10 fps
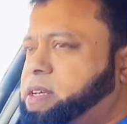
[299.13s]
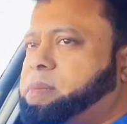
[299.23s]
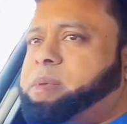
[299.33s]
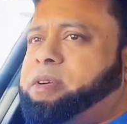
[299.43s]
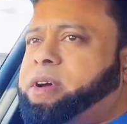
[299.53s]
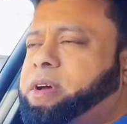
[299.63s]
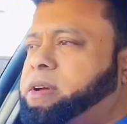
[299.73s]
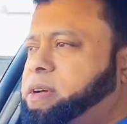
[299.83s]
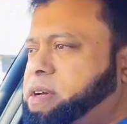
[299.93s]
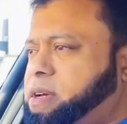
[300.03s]
Mirror.
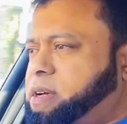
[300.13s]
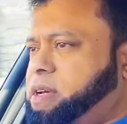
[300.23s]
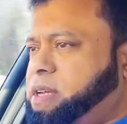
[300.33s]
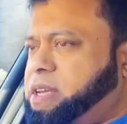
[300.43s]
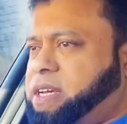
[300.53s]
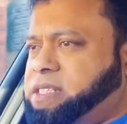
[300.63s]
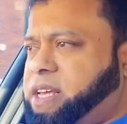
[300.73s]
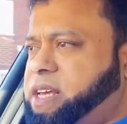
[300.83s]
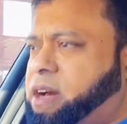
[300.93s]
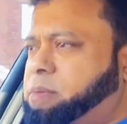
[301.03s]
in case they
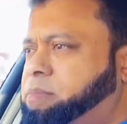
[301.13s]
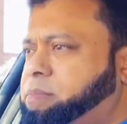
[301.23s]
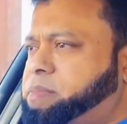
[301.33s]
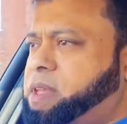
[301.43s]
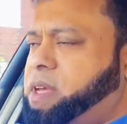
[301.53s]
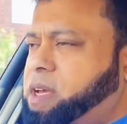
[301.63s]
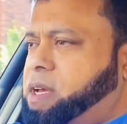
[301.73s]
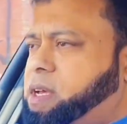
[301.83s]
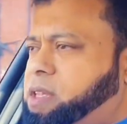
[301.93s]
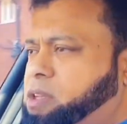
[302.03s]
come.
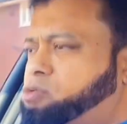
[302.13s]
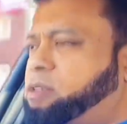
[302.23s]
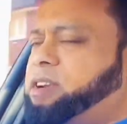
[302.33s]
The traffic